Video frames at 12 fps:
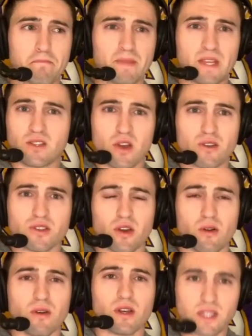he's
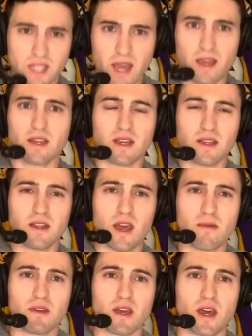also second in the
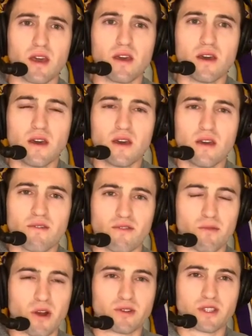NBA for
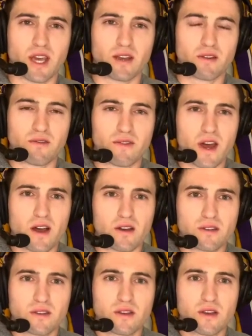most technical
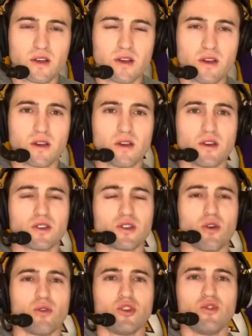fouls.
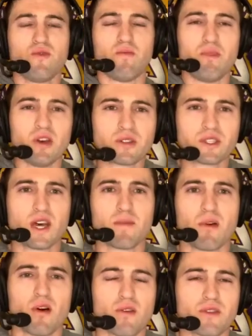So you've built up
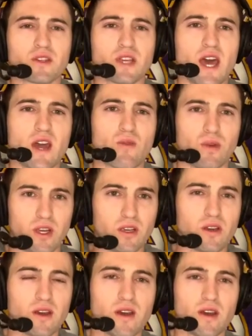all this
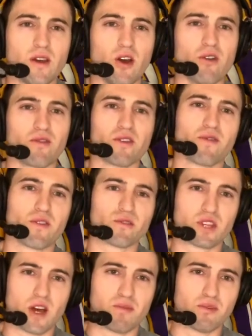equity over your first
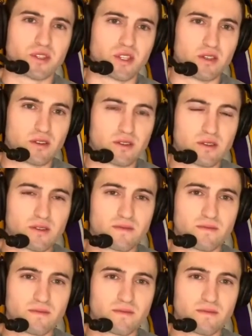couple seasons.